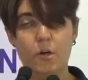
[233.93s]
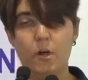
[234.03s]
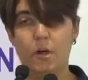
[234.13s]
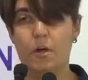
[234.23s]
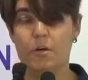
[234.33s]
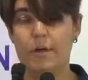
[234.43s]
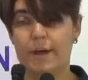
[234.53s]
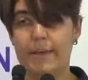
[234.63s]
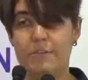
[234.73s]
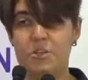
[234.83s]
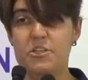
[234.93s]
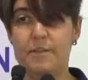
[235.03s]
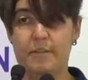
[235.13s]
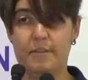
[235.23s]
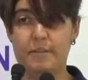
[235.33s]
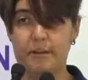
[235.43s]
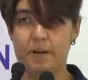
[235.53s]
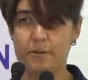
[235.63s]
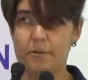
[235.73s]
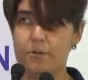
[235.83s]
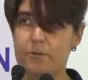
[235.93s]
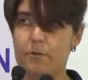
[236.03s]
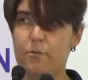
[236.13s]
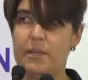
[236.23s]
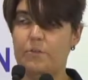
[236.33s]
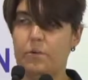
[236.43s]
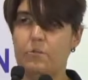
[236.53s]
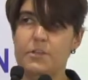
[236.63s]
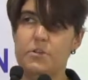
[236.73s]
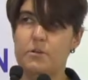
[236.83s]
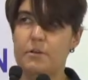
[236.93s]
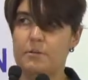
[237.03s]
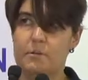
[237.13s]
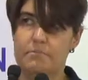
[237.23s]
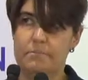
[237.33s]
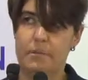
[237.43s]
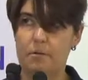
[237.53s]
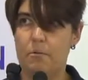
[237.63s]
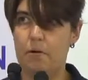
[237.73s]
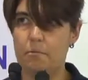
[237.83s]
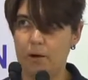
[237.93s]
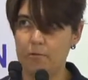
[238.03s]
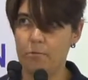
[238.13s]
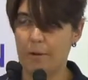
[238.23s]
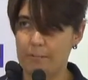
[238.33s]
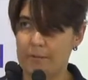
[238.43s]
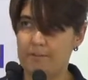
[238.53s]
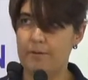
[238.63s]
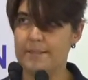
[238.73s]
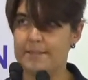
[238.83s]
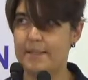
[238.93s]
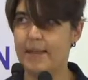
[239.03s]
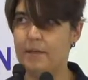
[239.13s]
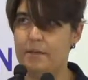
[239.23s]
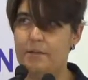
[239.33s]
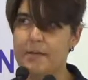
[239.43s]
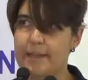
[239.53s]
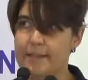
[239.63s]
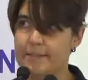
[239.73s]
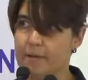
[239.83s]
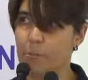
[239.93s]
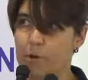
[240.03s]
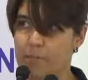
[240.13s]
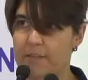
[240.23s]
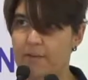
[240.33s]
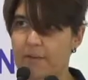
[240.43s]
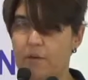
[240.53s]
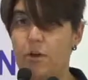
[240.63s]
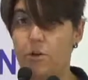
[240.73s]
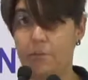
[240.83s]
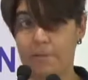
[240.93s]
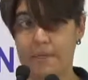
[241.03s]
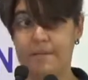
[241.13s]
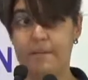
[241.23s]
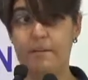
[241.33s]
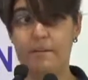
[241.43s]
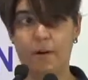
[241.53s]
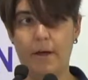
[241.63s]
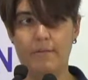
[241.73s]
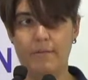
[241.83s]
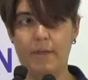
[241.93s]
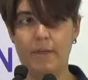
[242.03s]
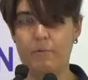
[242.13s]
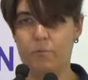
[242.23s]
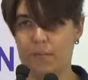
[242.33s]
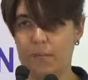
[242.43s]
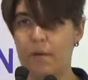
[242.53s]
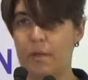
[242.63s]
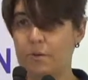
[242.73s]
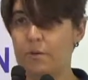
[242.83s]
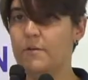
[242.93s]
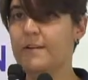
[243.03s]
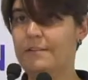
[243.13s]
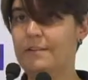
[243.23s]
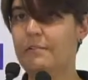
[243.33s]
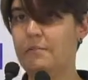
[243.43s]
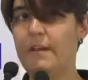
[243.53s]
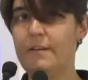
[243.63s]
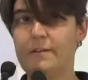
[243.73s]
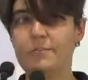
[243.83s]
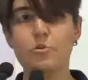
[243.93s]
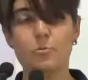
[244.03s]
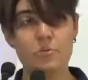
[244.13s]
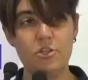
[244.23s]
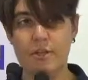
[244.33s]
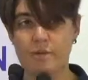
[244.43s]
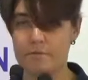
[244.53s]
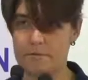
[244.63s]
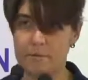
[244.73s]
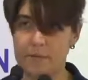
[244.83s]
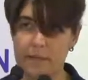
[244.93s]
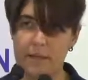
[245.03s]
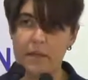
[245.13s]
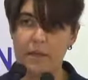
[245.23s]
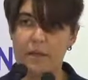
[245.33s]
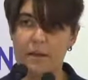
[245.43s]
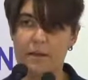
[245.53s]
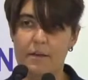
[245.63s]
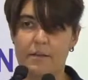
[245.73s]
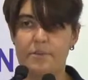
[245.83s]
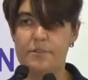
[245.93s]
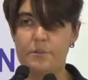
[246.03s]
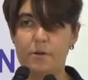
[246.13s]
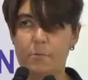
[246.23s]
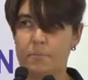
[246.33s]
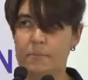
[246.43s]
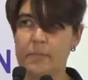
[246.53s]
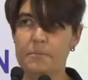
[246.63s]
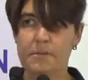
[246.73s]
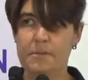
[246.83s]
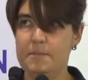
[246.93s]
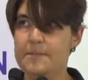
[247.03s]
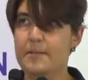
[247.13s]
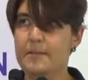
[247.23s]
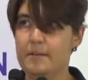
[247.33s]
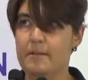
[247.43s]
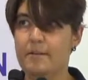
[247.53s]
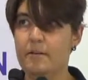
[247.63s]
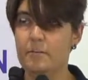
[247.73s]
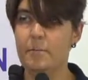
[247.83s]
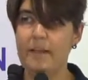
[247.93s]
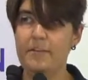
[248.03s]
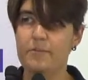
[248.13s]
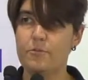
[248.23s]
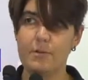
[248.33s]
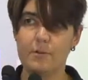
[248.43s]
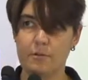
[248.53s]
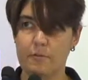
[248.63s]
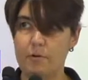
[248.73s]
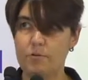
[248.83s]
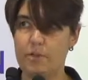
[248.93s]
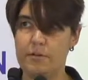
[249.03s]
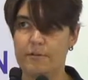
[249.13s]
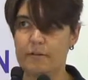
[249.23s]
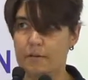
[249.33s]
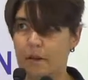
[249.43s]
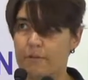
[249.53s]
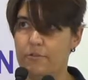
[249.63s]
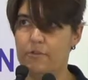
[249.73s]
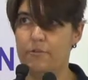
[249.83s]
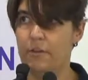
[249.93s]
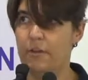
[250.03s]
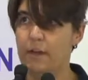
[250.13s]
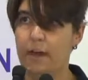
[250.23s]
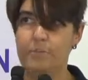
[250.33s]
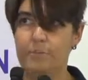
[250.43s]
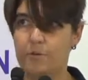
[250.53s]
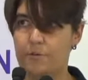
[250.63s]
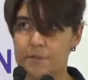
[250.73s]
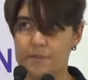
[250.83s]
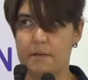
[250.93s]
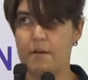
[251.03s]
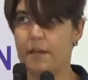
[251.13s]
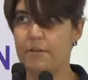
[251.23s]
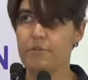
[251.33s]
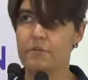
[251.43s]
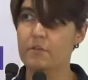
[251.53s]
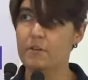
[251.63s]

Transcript: high emission scenarios, so we reach around 1 meter, let's say, a little bit less than meter global mean sea level rise, okay? So we know that sea level rise is not homogeneous, okay? Here is the global mean, but it means that in some places, because of oceanic circulations, atmospheric circulations,